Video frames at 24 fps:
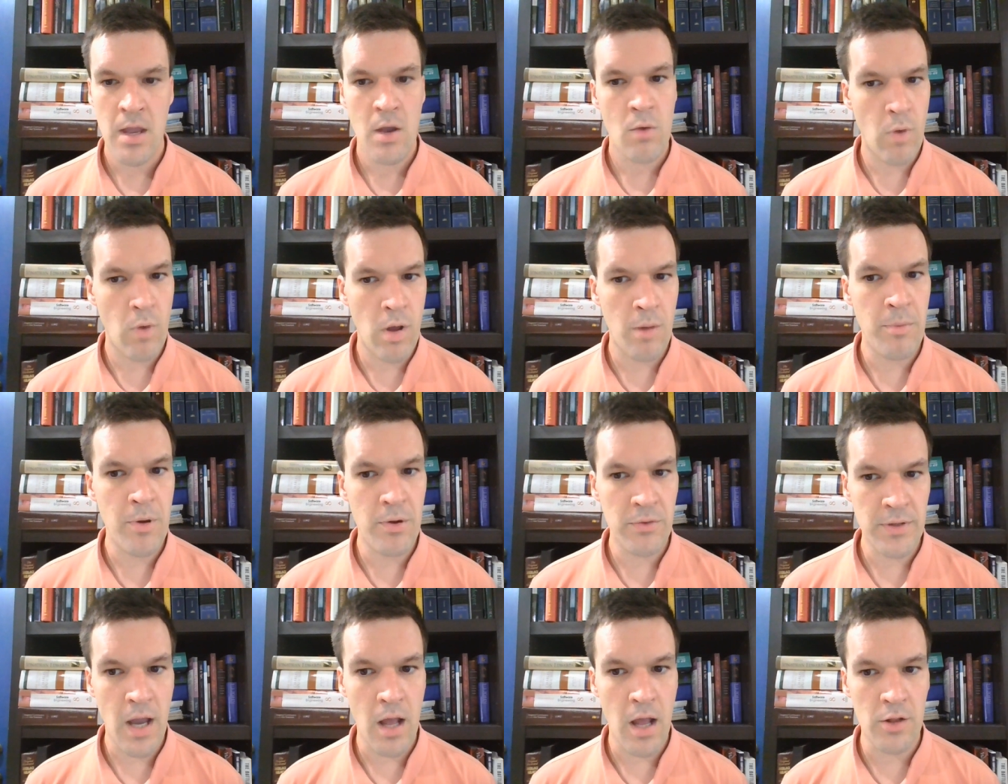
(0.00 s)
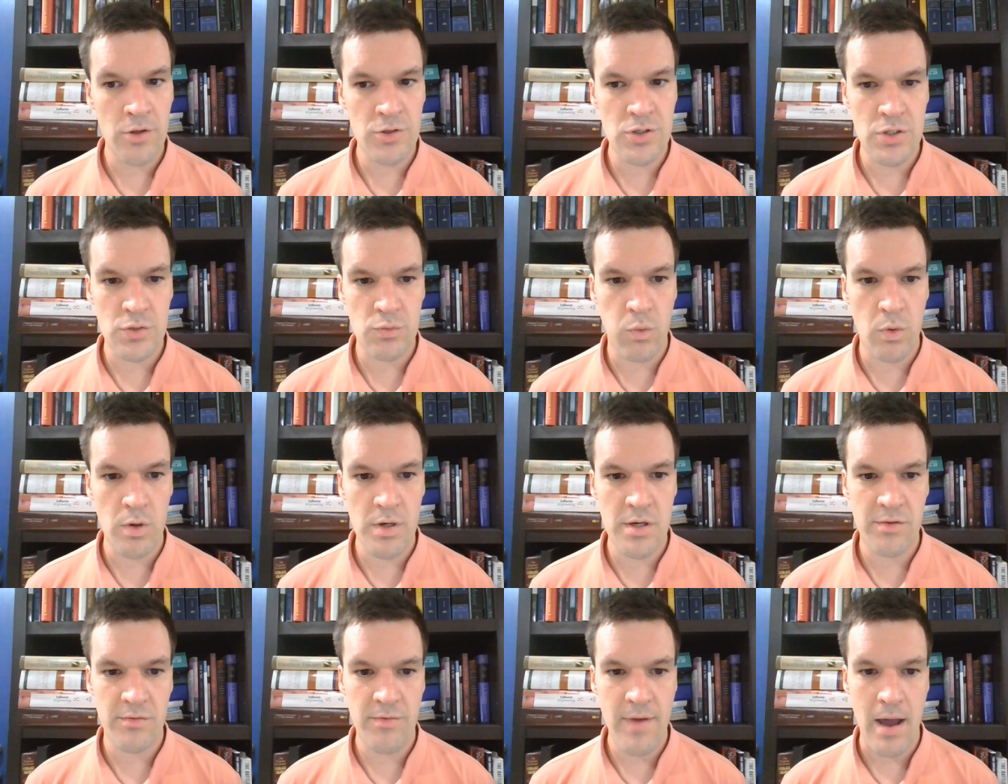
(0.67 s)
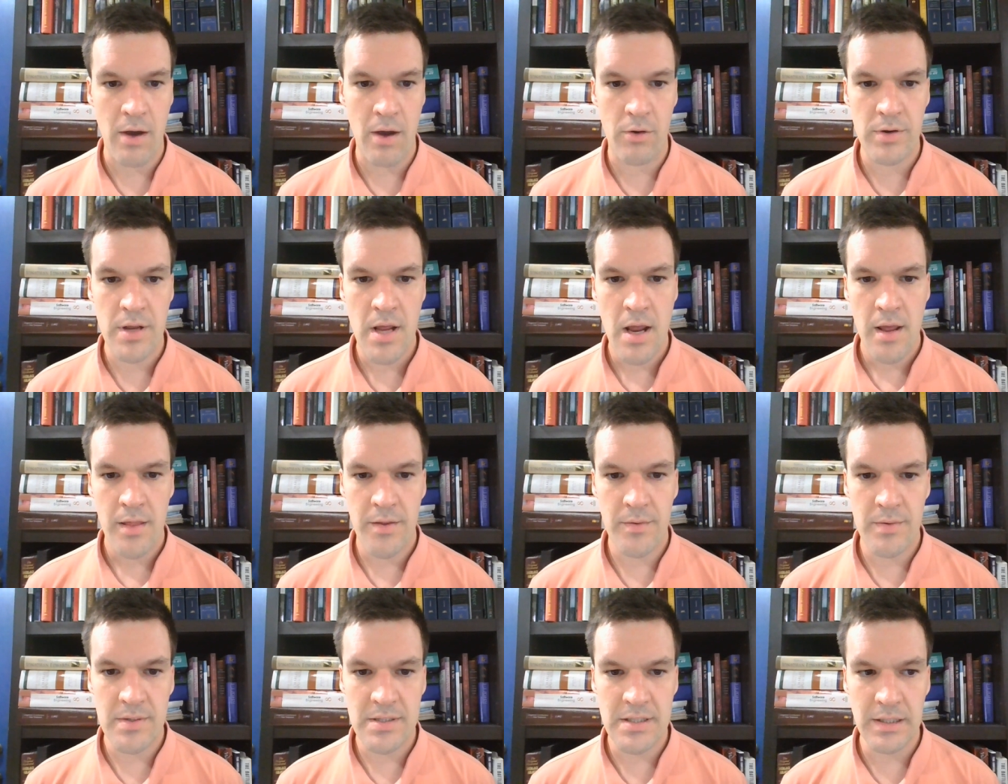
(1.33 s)
While both colleges were devout,
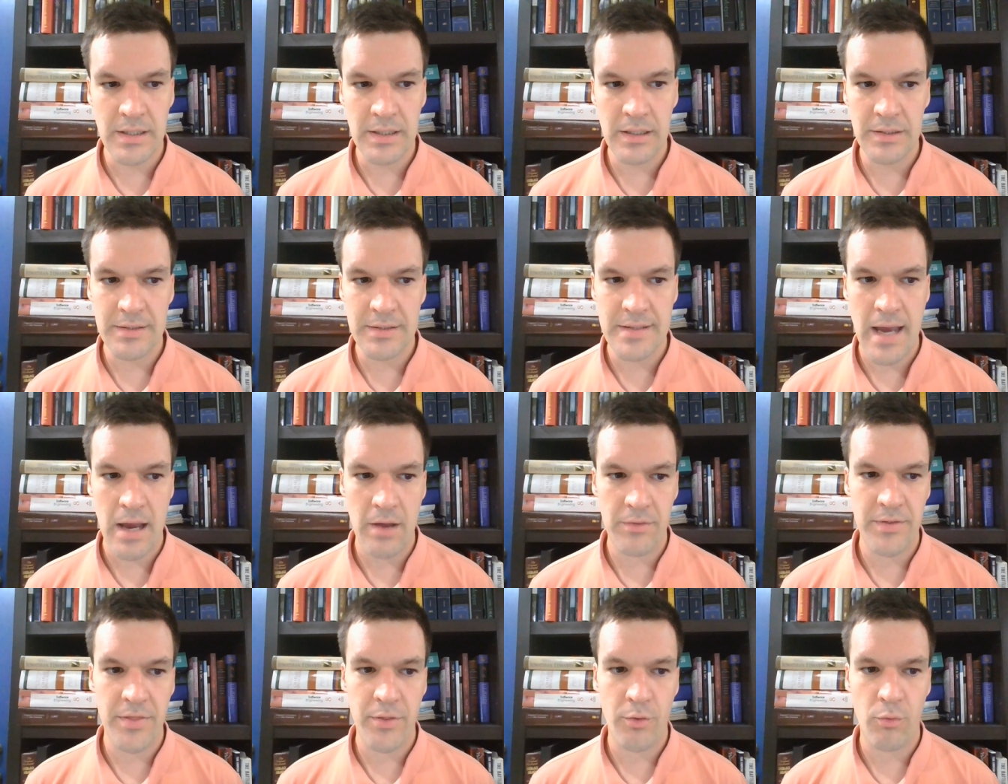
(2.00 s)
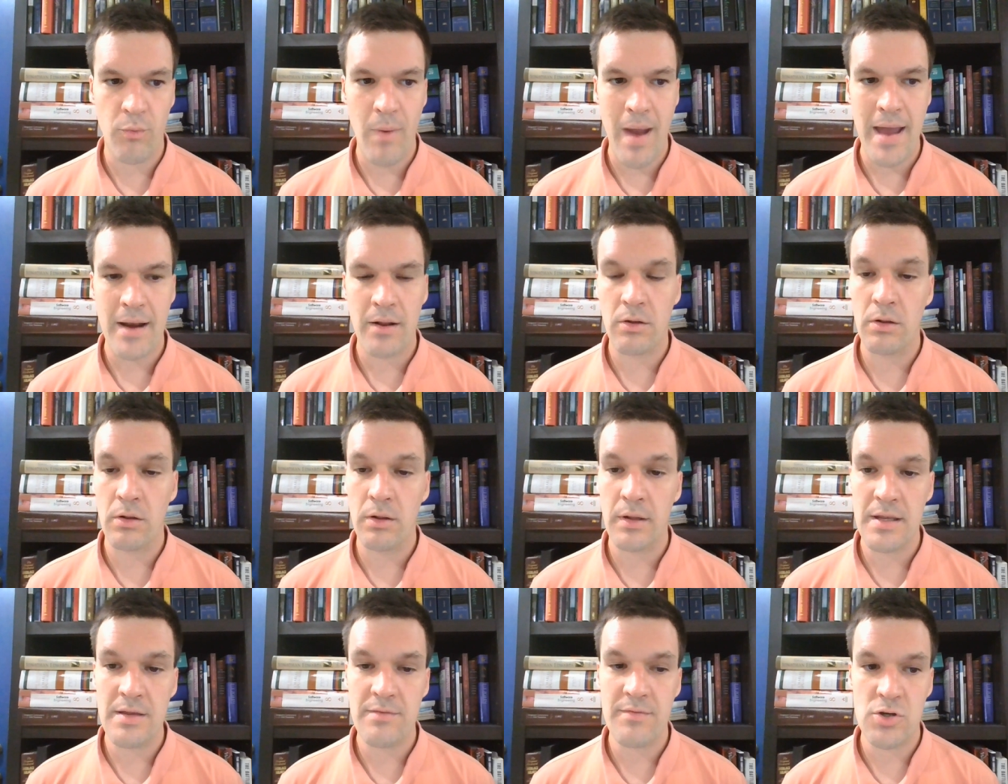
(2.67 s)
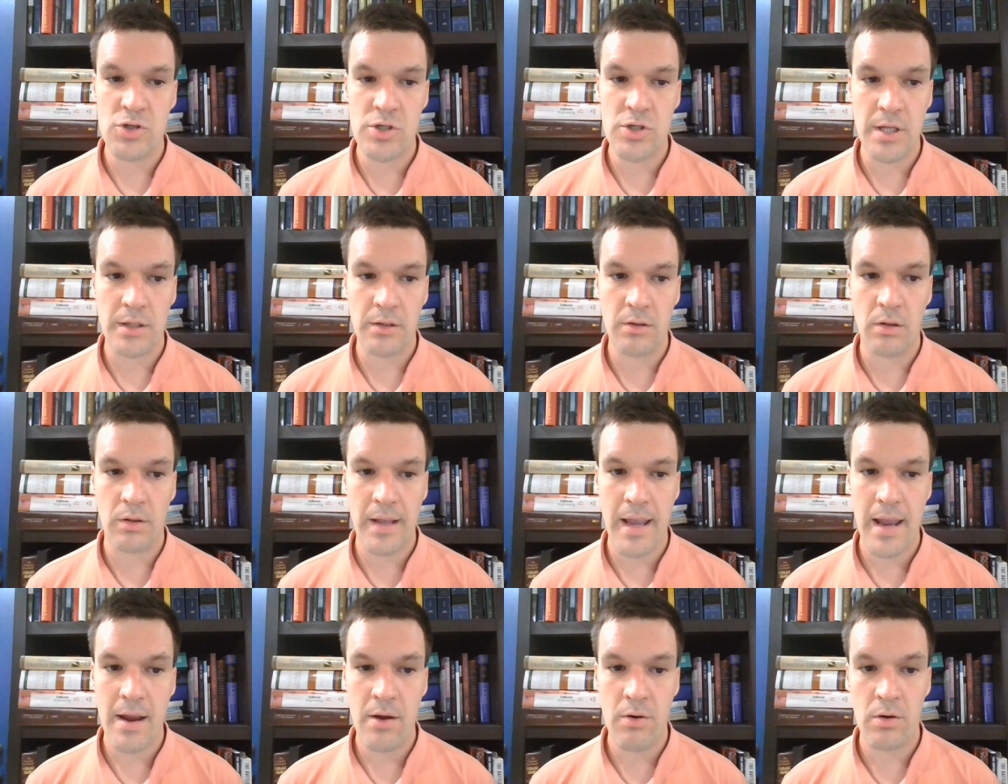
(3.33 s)
there is little doubt that the radical evangelical
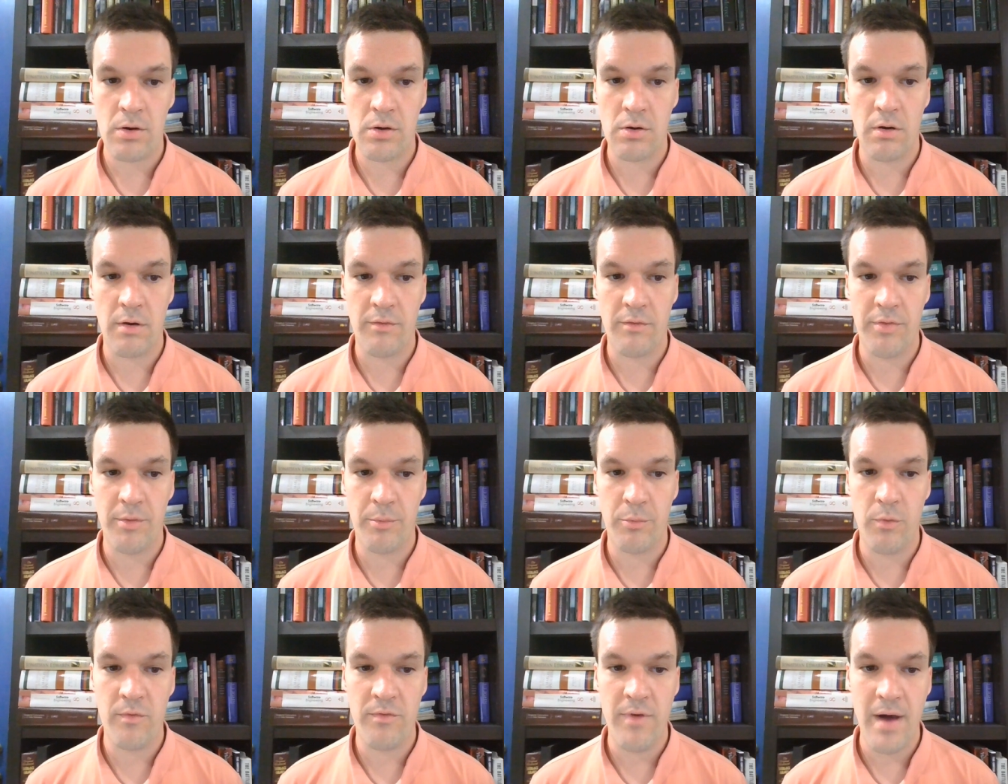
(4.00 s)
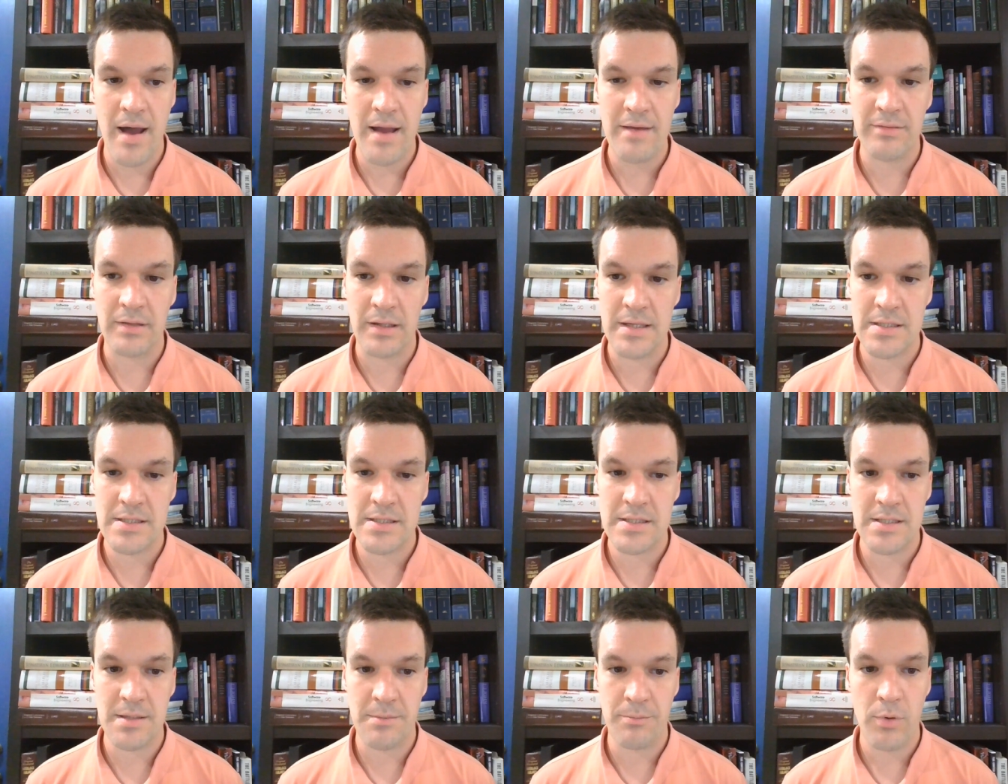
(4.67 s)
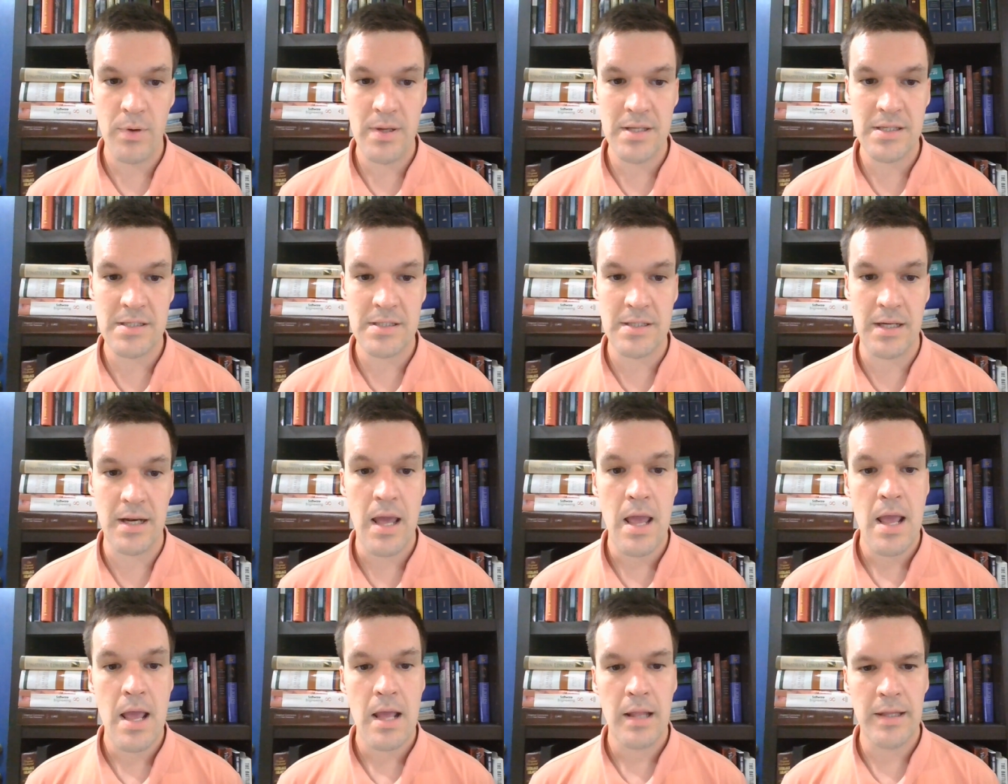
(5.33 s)
character of the revivalists at Princeton